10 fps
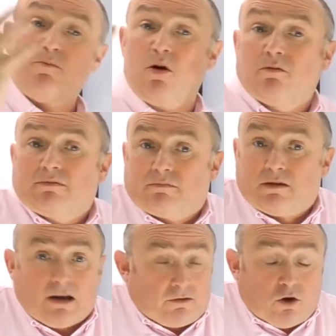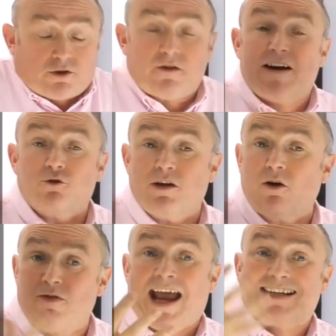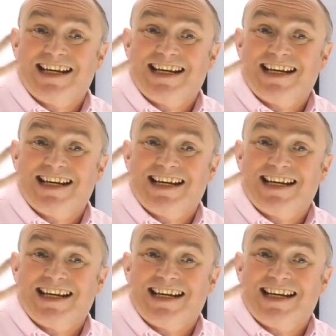well, the cost of entry on that